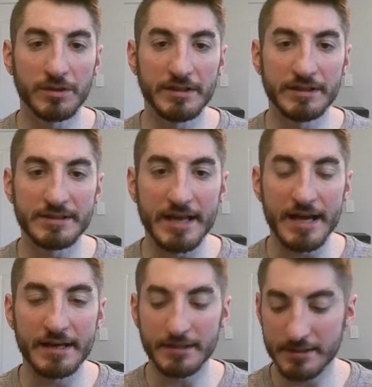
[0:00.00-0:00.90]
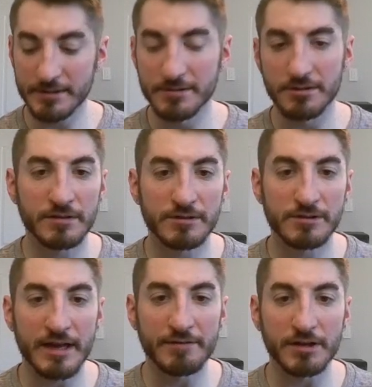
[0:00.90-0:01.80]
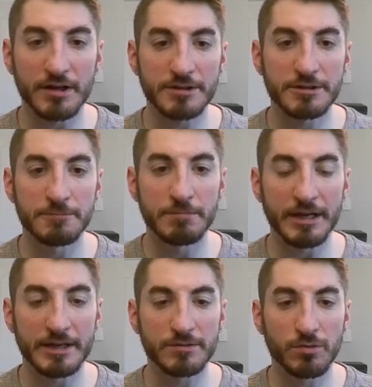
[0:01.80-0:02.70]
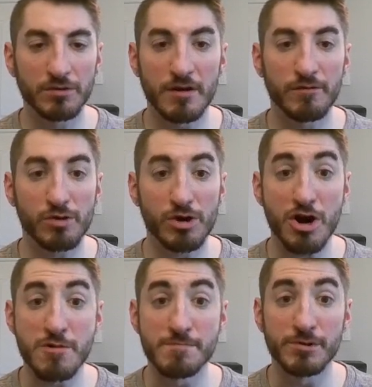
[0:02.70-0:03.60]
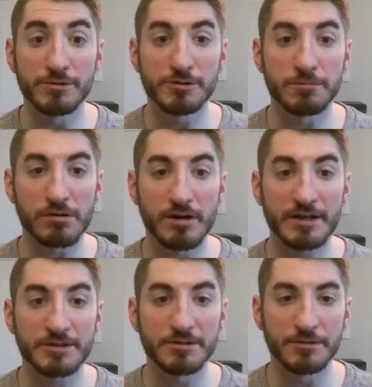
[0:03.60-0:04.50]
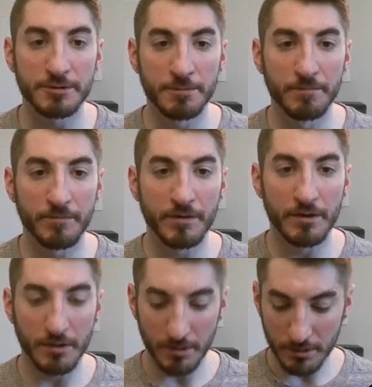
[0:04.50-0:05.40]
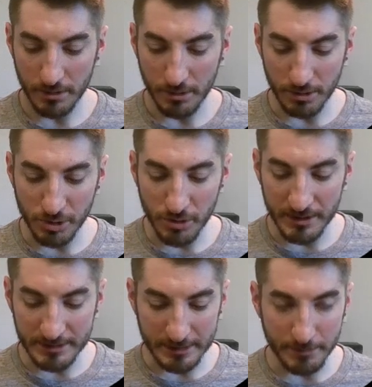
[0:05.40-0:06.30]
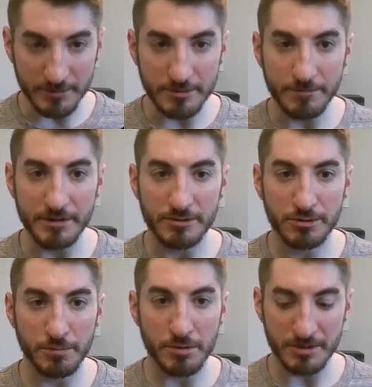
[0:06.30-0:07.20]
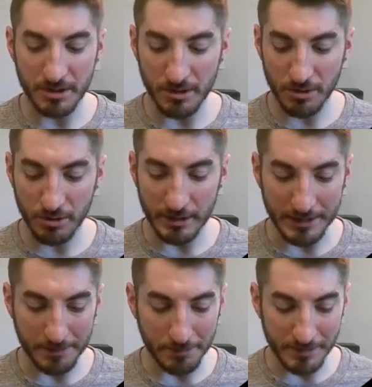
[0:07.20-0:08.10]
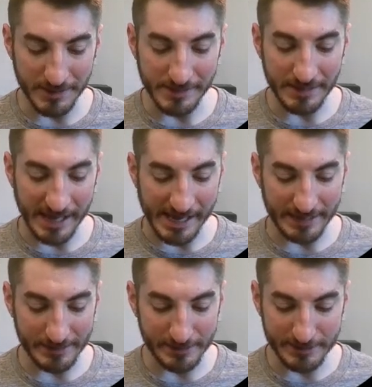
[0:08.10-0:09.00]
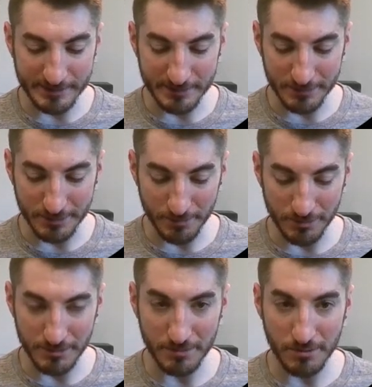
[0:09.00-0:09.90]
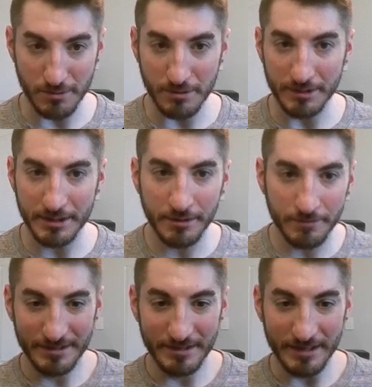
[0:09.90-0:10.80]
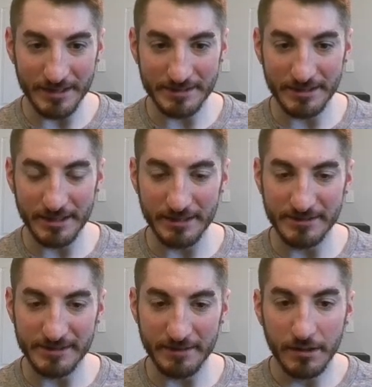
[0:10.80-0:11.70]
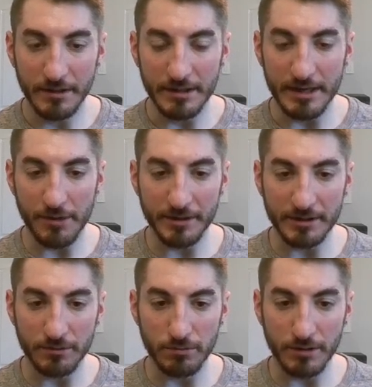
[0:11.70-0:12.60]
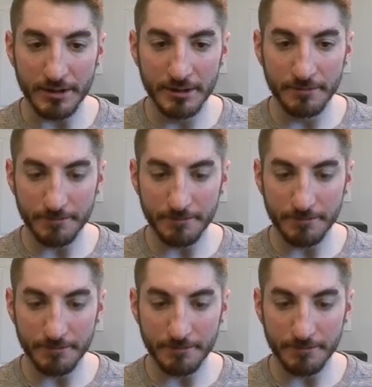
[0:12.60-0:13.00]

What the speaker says: need to edit this to have a custom password for our Ubuntu prox user. I'll go ahead and type in something super secure like p@ssw0rd, exit and save it. Now we can run it.